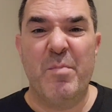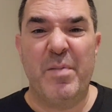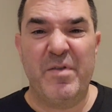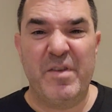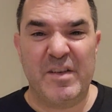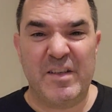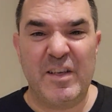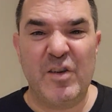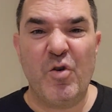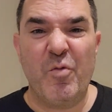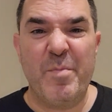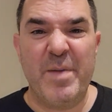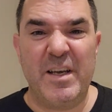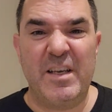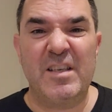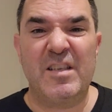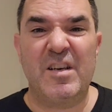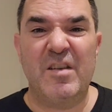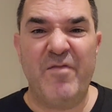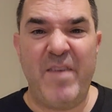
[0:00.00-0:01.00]
But the single
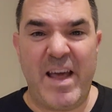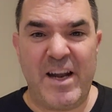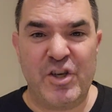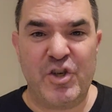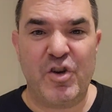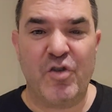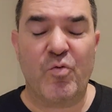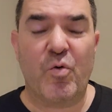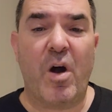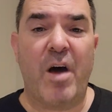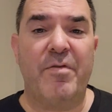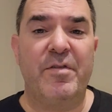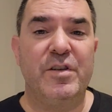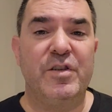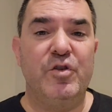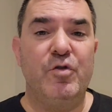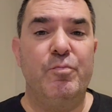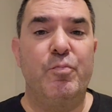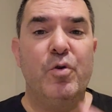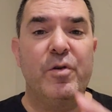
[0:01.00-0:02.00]
biggest advantage to the Roth
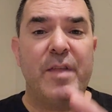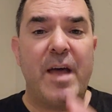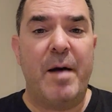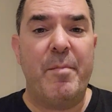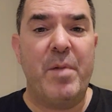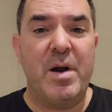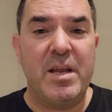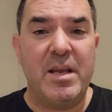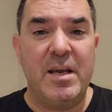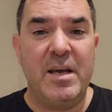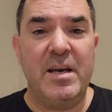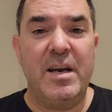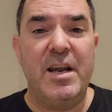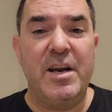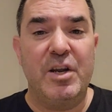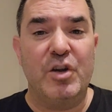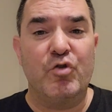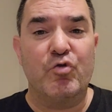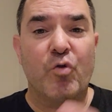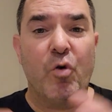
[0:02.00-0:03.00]
is you put that money in
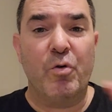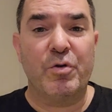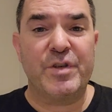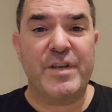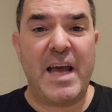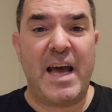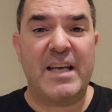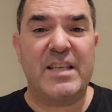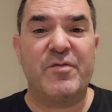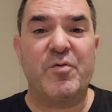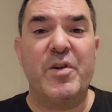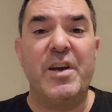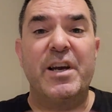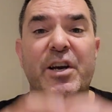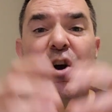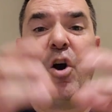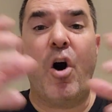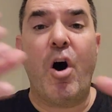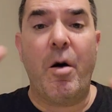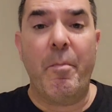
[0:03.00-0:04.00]
and it grows tax-free.
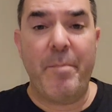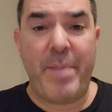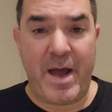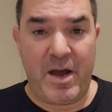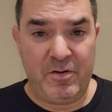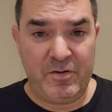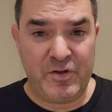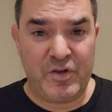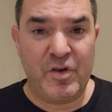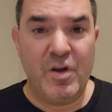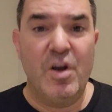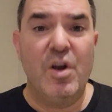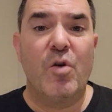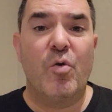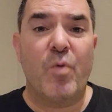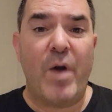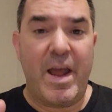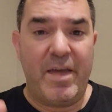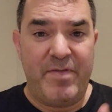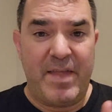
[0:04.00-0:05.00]
It compounds,
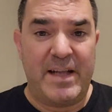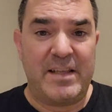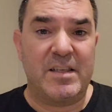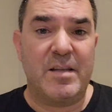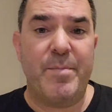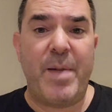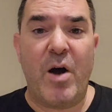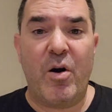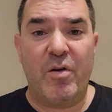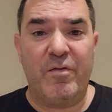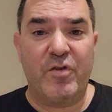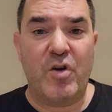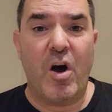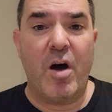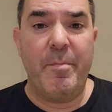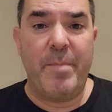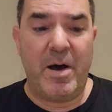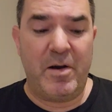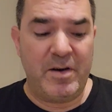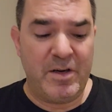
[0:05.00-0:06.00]
right? And that's the power of
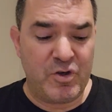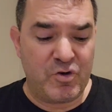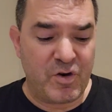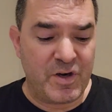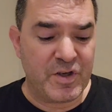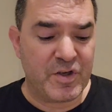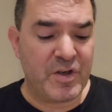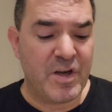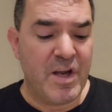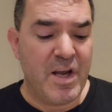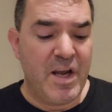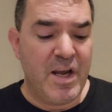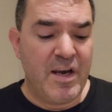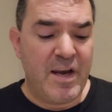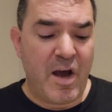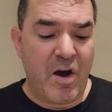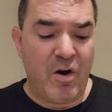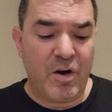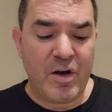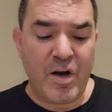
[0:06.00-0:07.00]
compound interest.
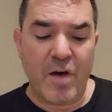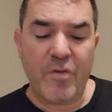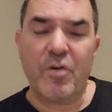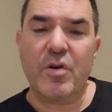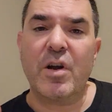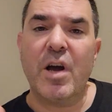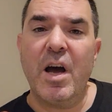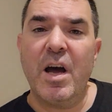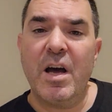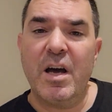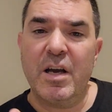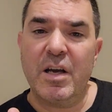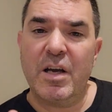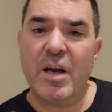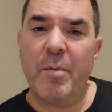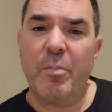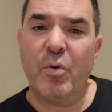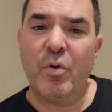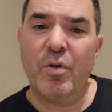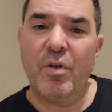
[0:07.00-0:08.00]
Now, another
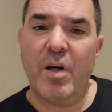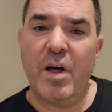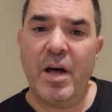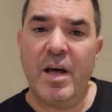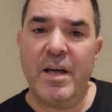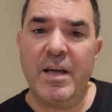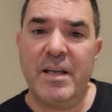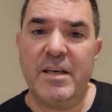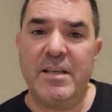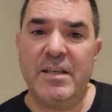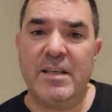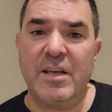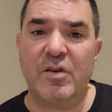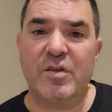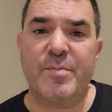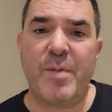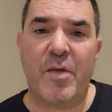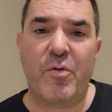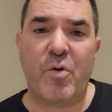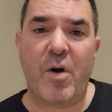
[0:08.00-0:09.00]
couple
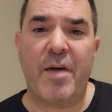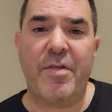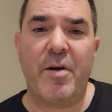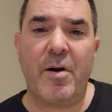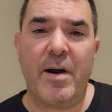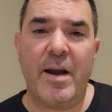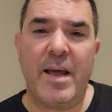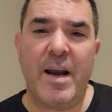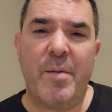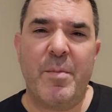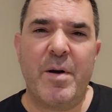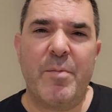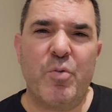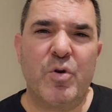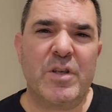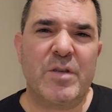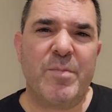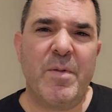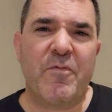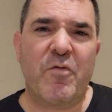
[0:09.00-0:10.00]
details about the Roth IRA, and I'm going
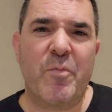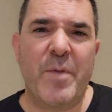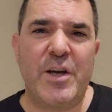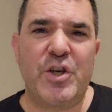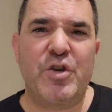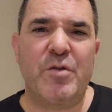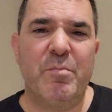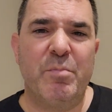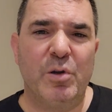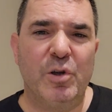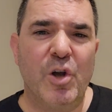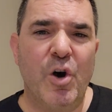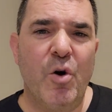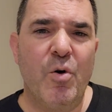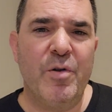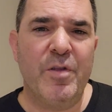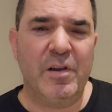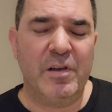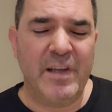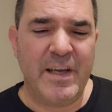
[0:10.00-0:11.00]
to put some information
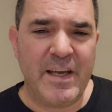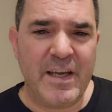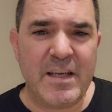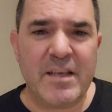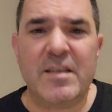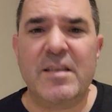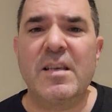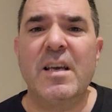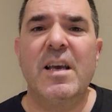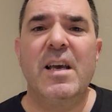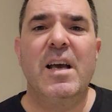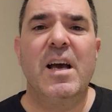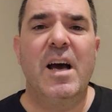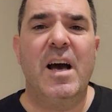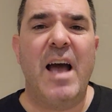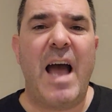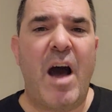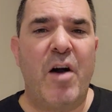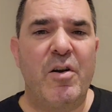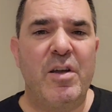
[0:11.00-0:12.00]
below in the links,
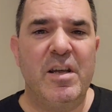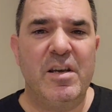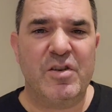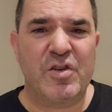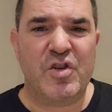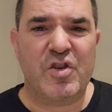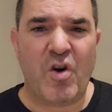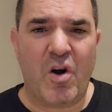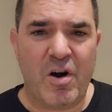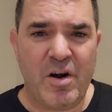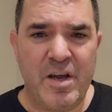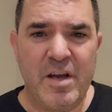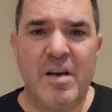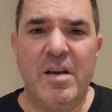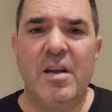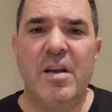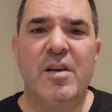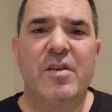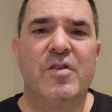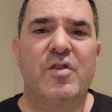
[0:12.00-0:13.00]
how to get
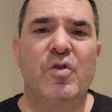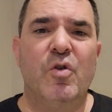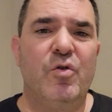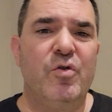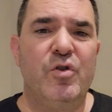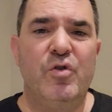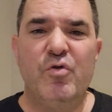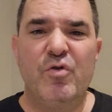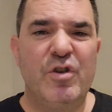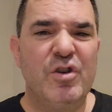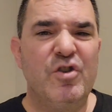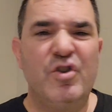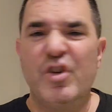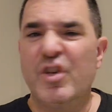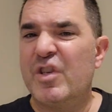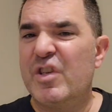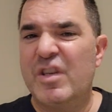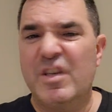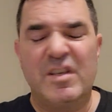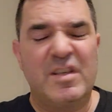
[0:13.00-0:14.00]
started. So you could
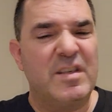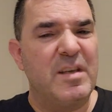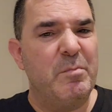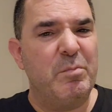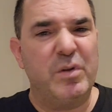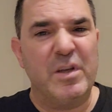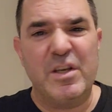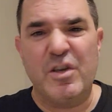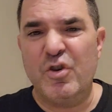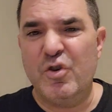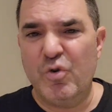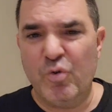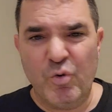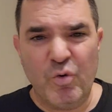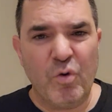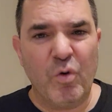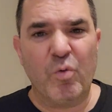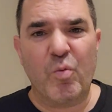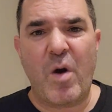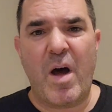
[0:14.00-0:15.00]
just simply
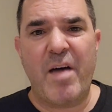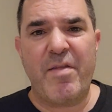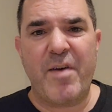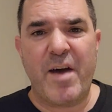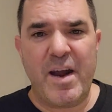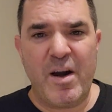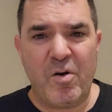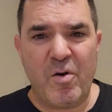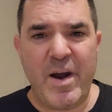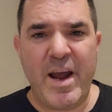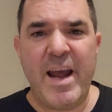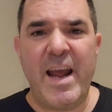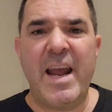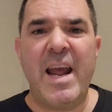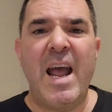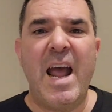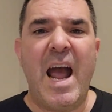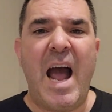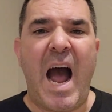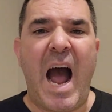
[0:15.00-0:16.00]
Google Roth
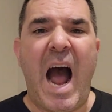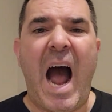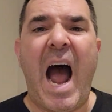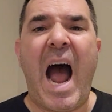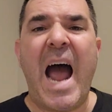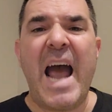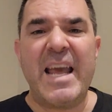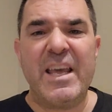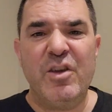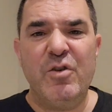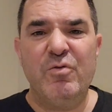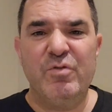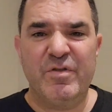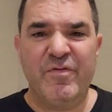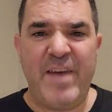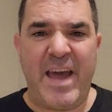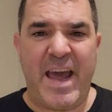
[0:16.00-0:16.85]
IRA. I use